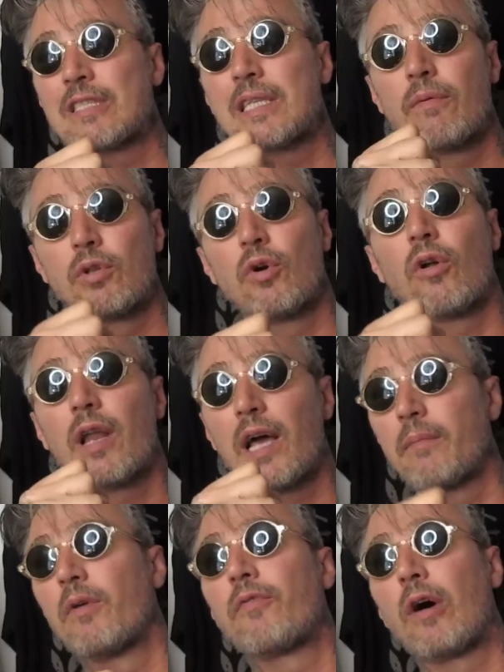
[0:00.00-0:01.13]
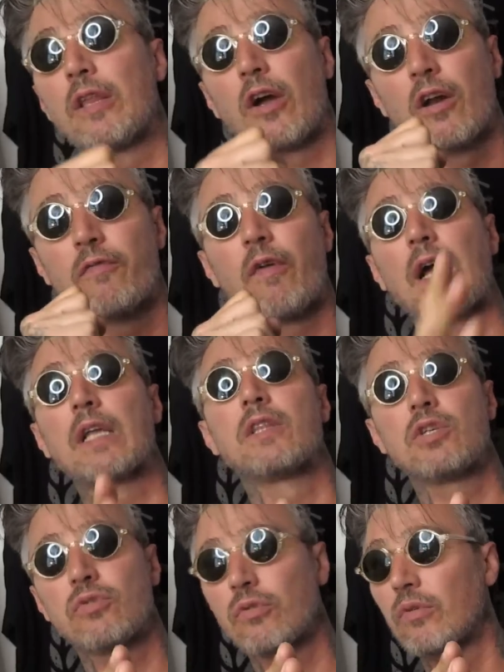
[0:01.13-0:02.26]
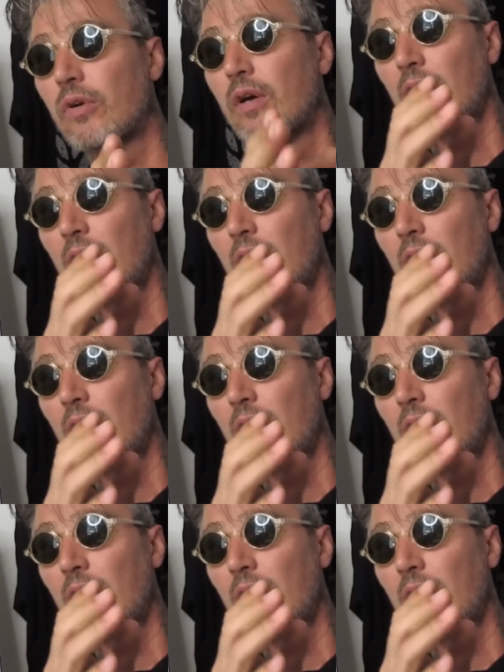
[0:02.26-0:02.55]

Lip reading: stay with you online, mofo, and I'm gonna fucking teach you.